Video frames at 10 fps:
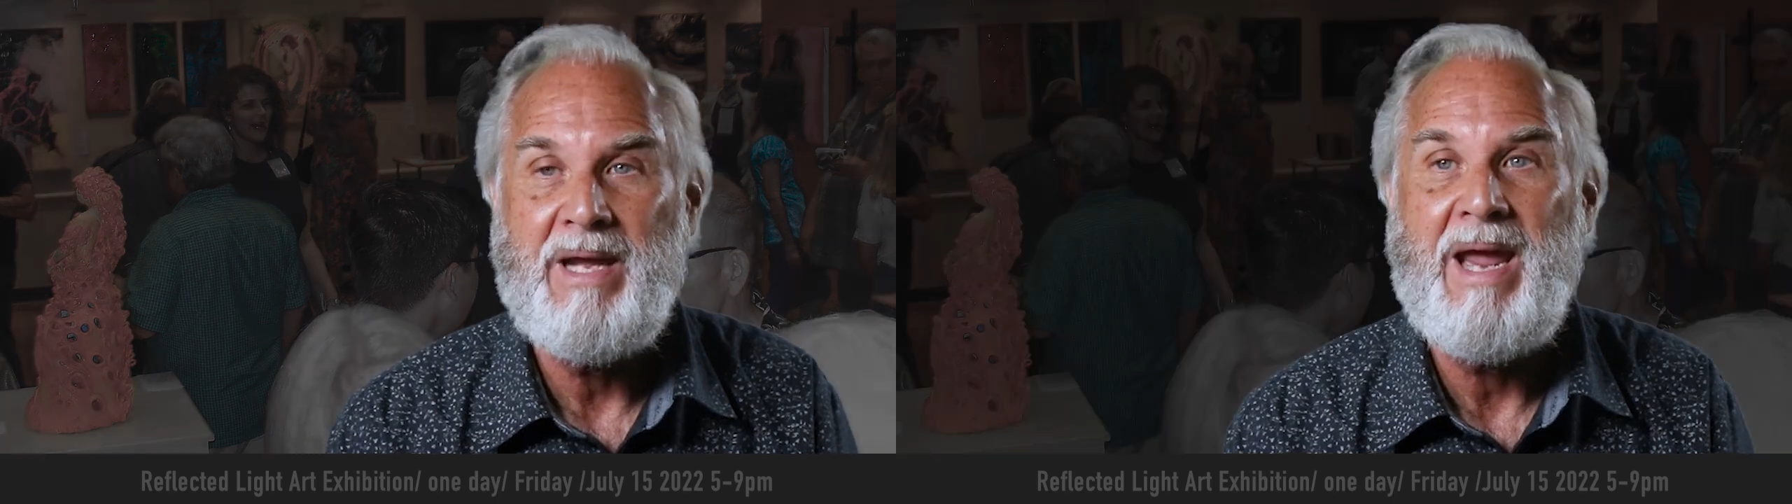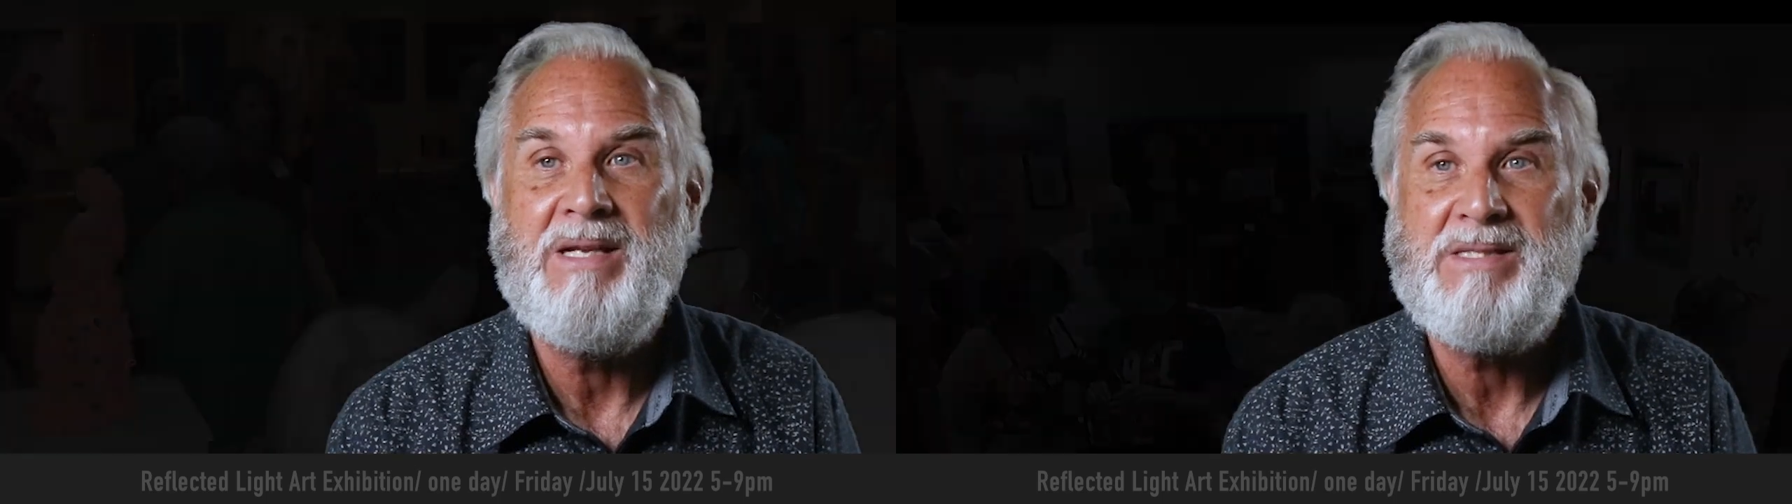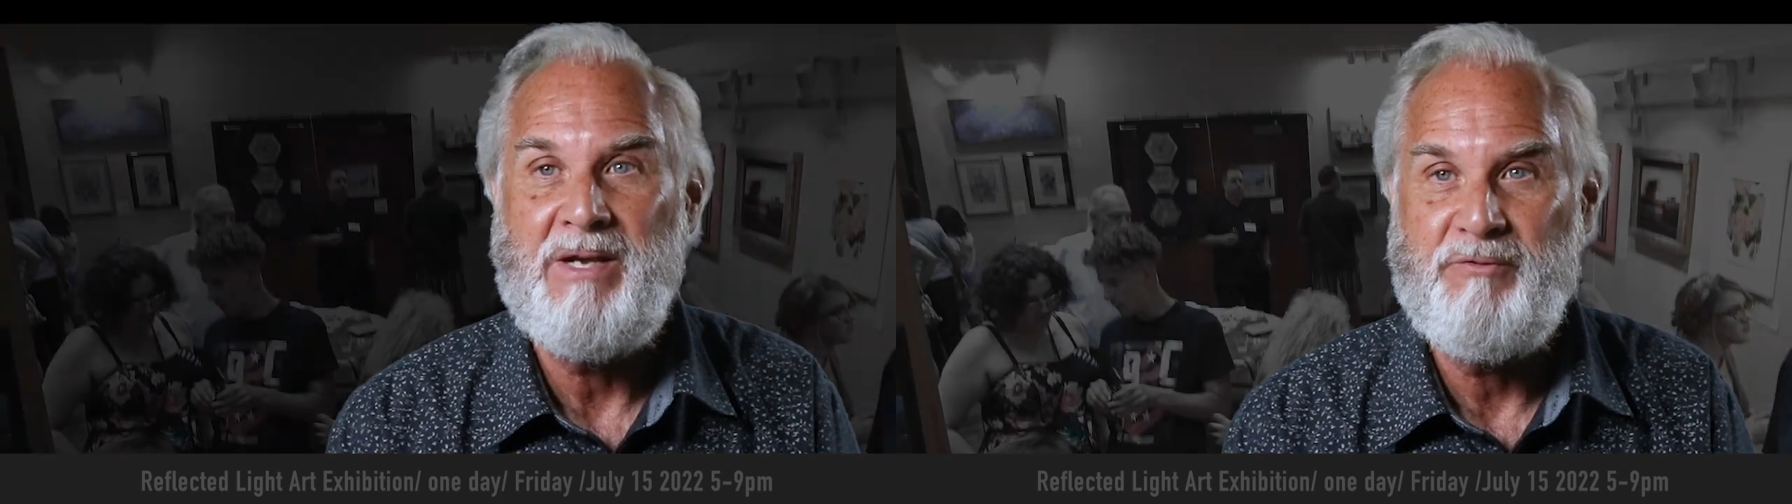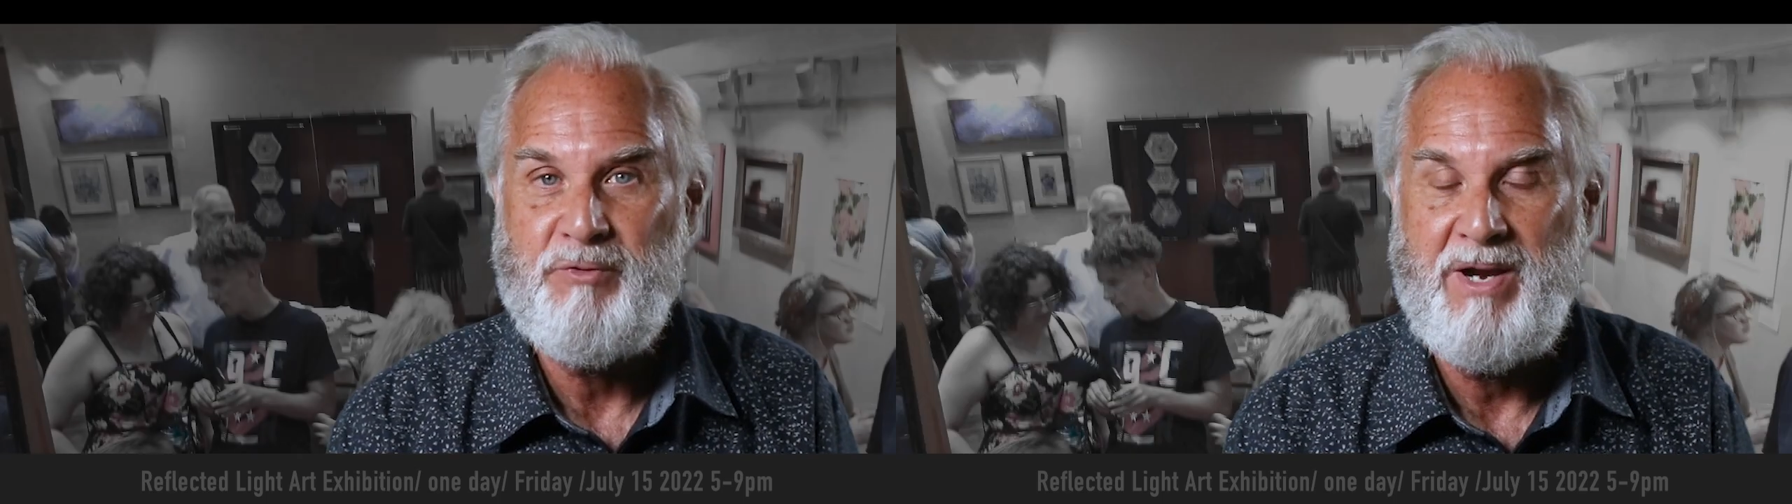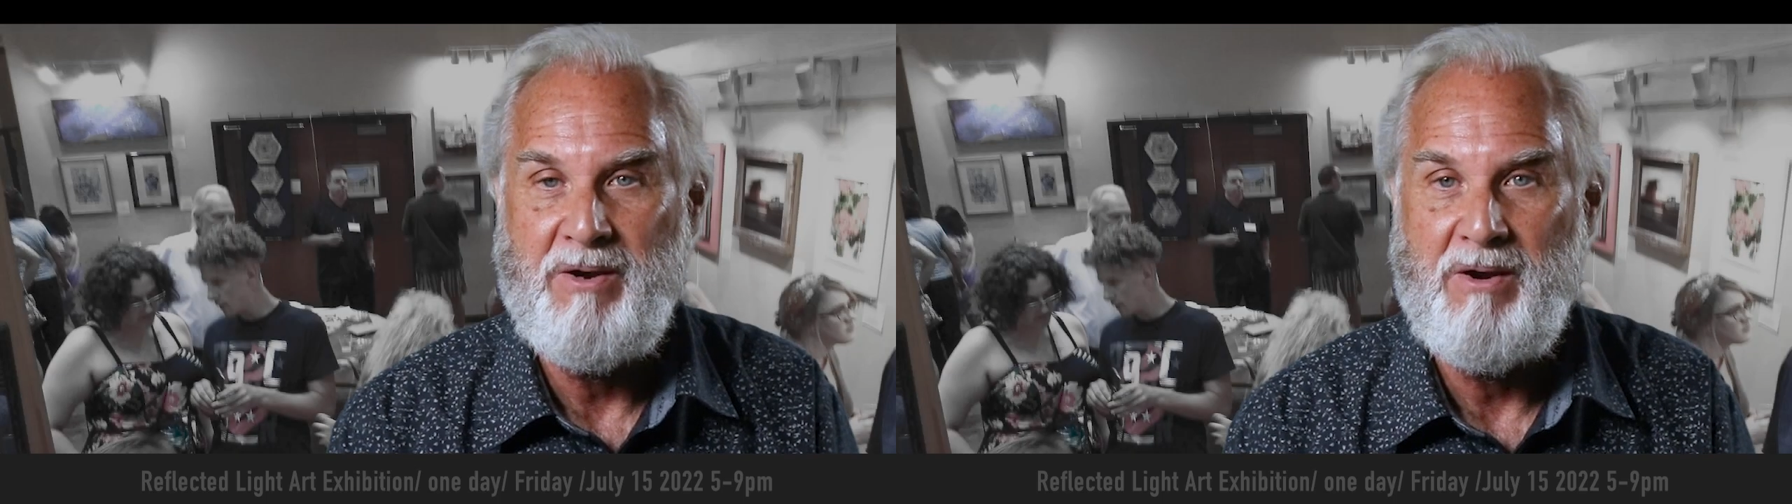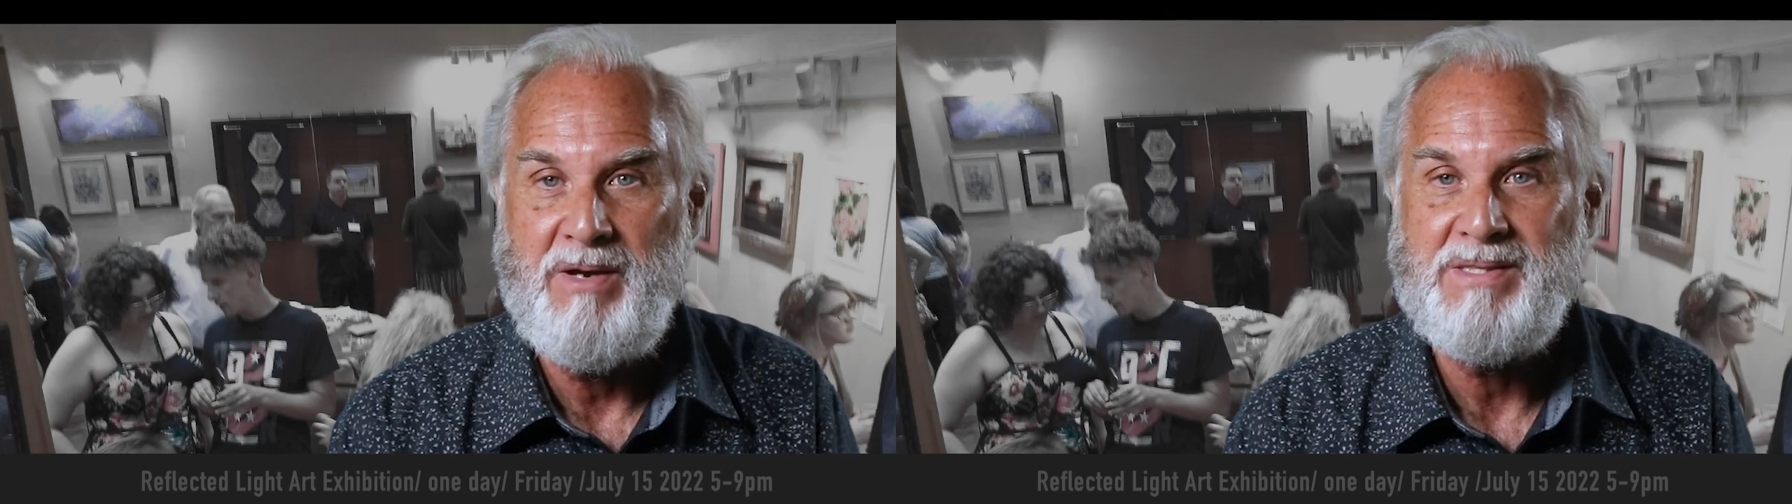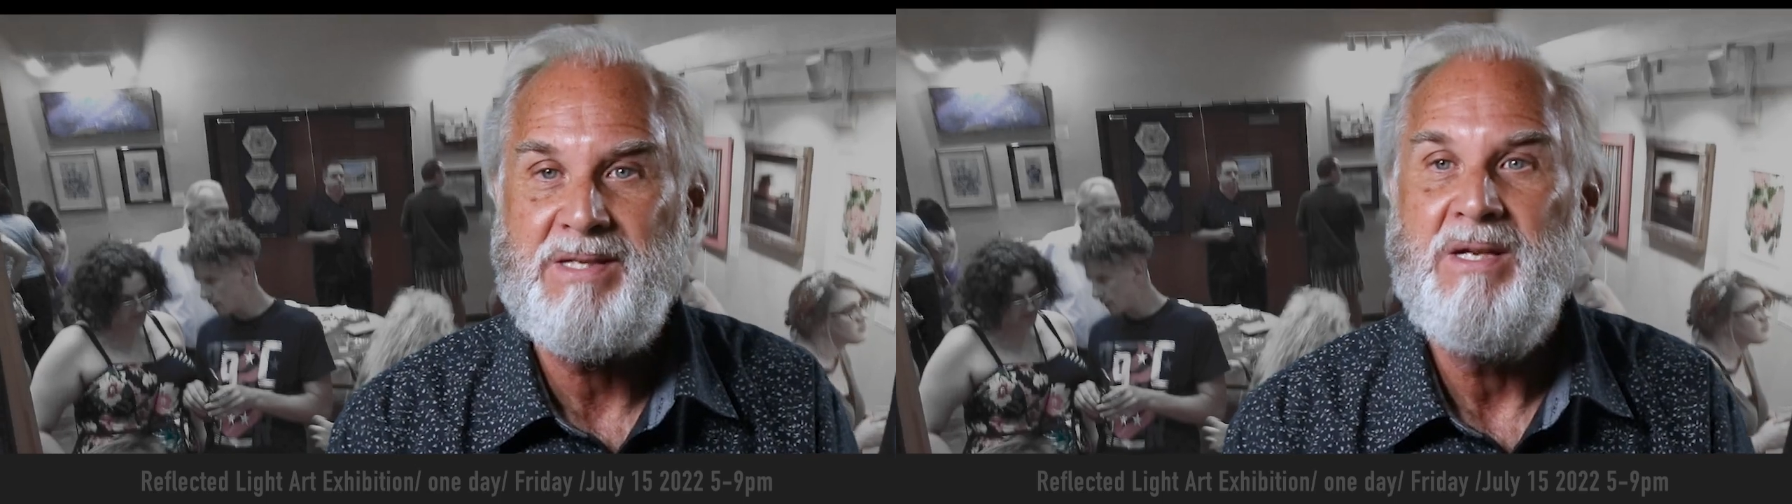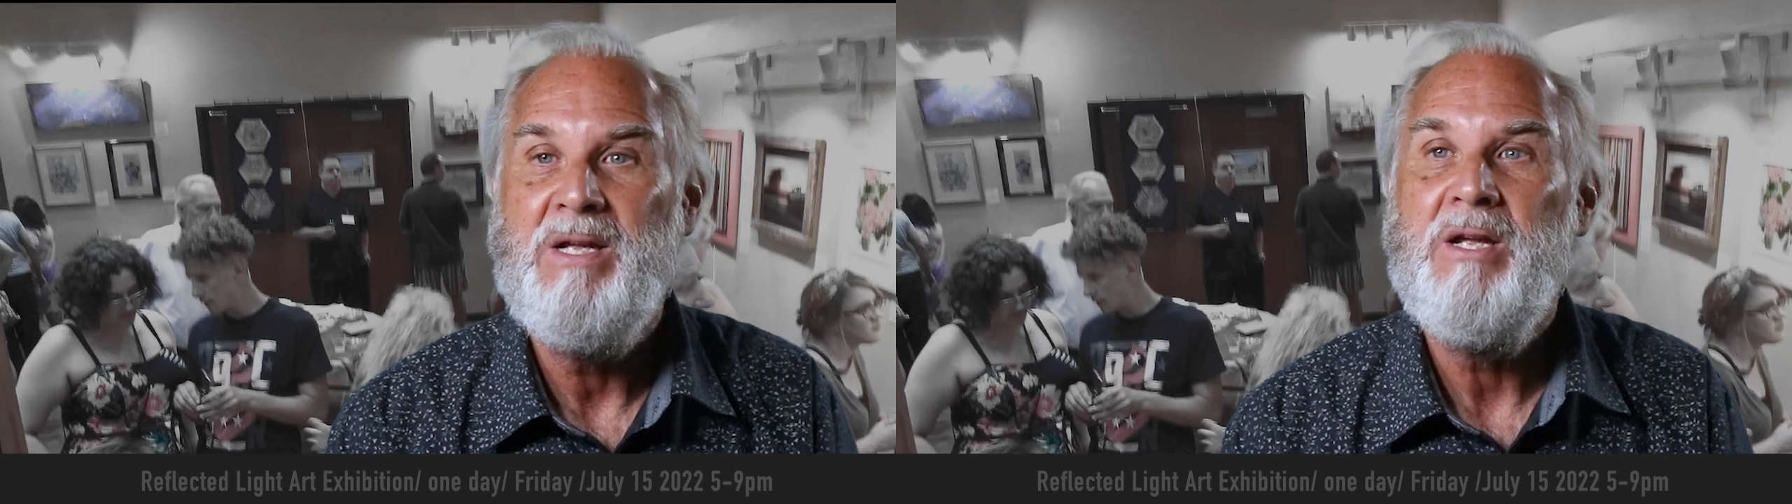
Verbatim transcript: and self trained artists